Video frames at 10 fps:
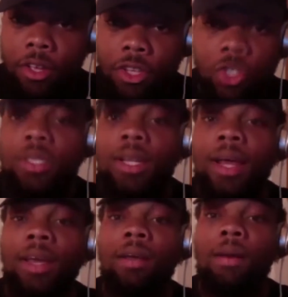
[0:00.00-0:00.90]
So it's
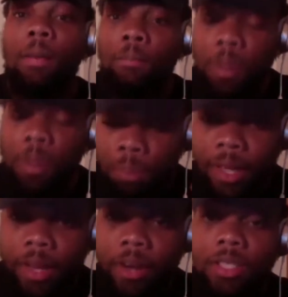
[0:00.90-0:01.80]
like the
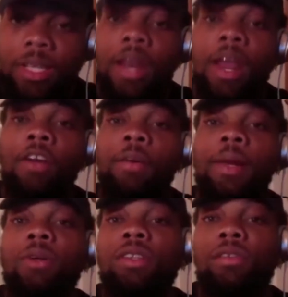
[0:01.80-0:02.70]
players and everybody
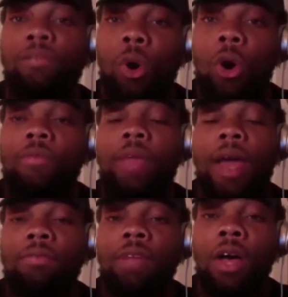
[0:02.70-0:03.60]
else involved
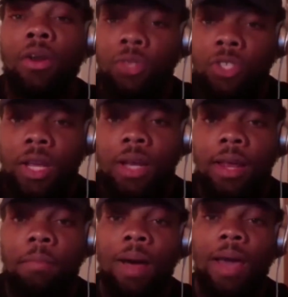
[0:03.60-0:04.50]
have to understand
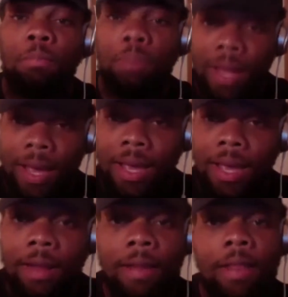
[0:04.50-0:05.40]
that by playing,